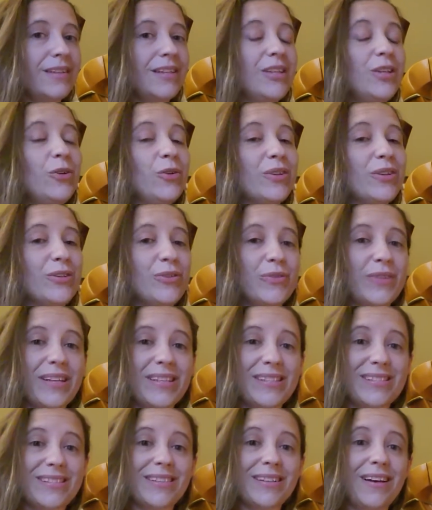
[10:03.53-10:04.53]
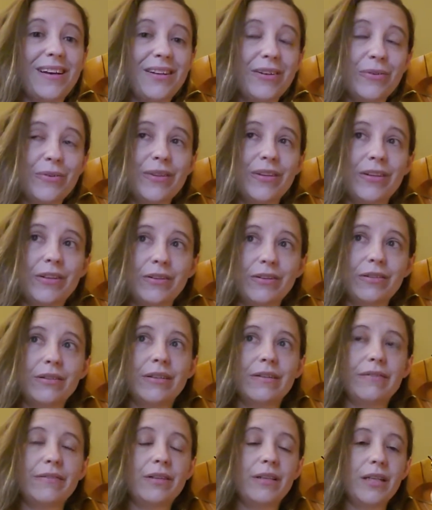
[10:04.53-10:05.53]
You can do that staccato there
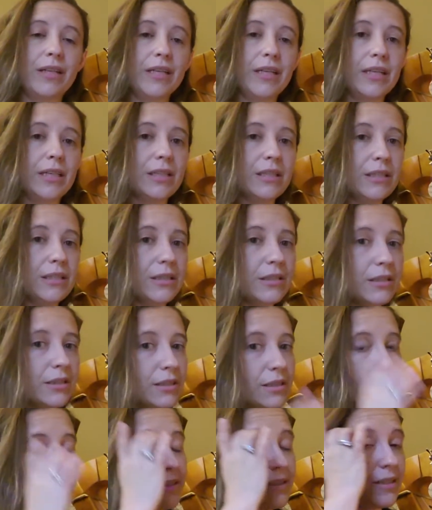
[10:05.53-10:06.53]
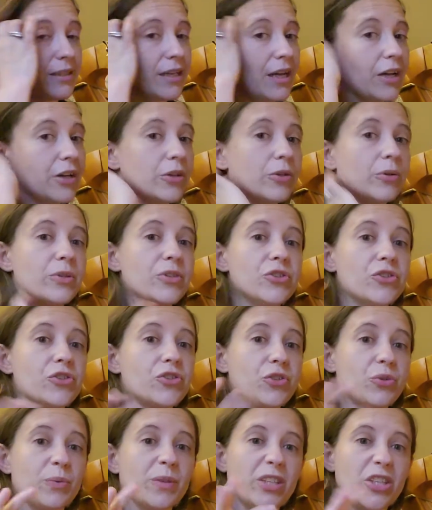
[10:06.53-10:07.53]
if you like it. Staccato is just
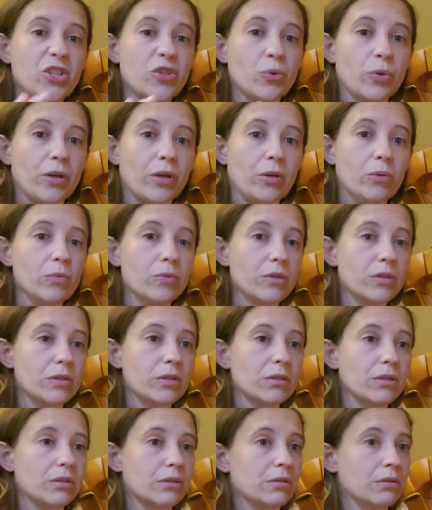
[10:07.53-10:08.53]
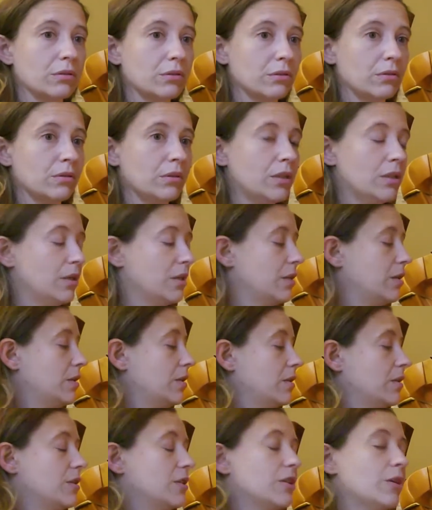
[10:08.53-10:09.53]
the really short note.
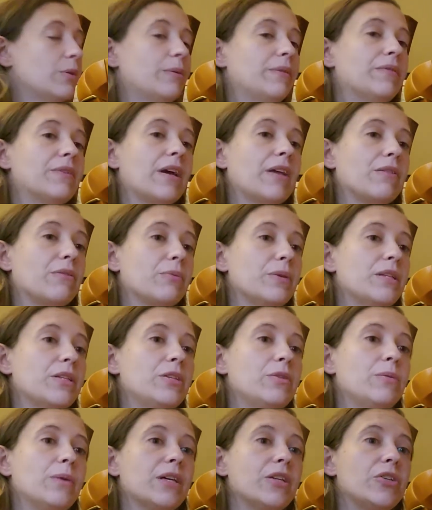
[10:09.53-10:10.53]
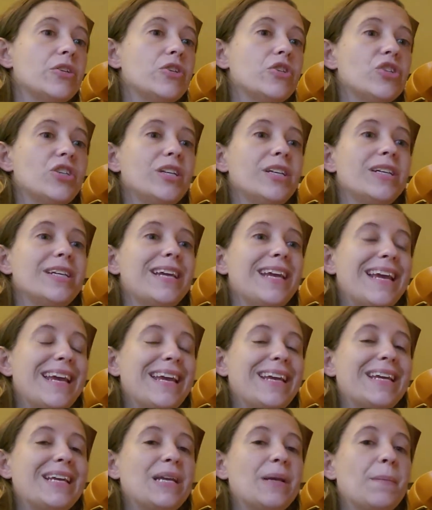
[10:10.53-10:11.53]
So we've got 3, 2, 1, G,
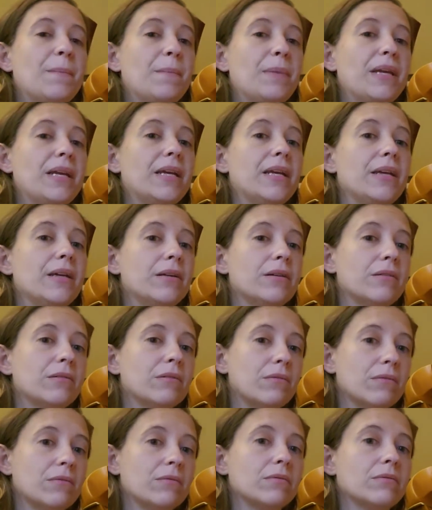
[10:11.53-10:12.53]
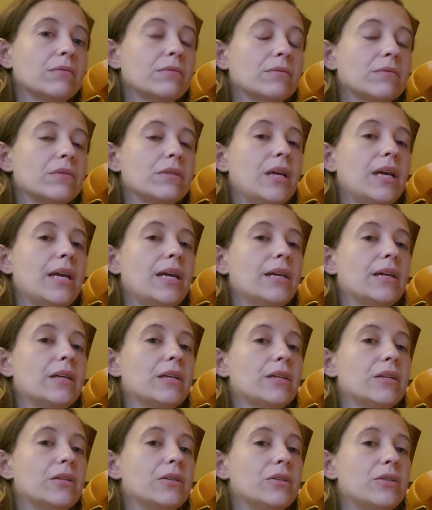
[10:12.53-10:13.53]
A, B,
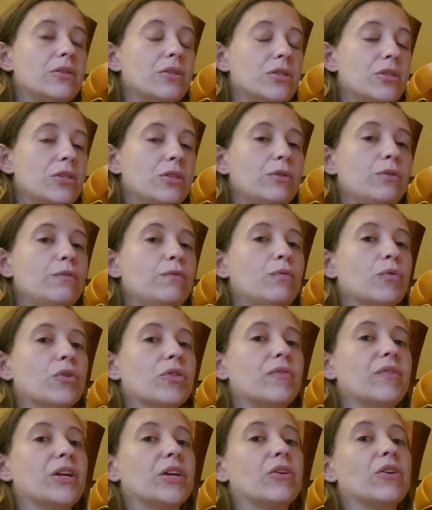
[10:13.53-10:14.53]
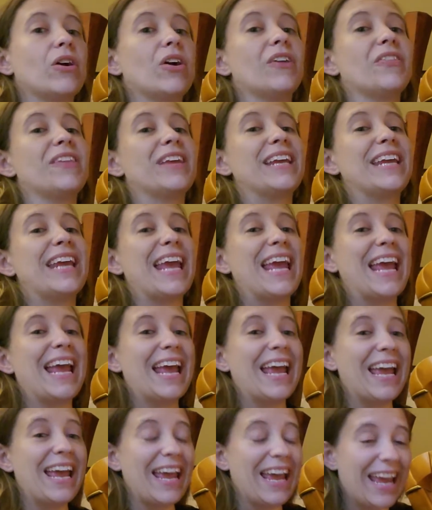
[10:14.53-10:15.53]
and 2, fourth finger on
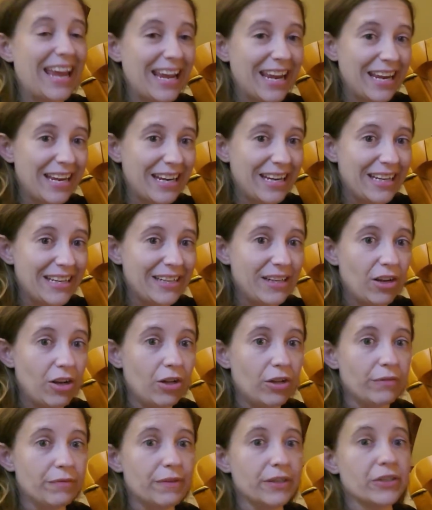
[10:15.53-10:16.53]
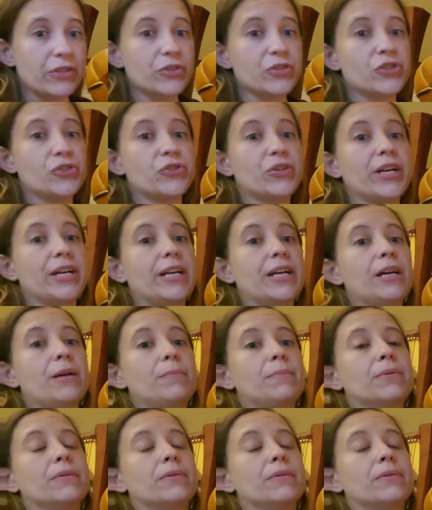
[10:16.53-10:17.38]
the A, all fingers straight up.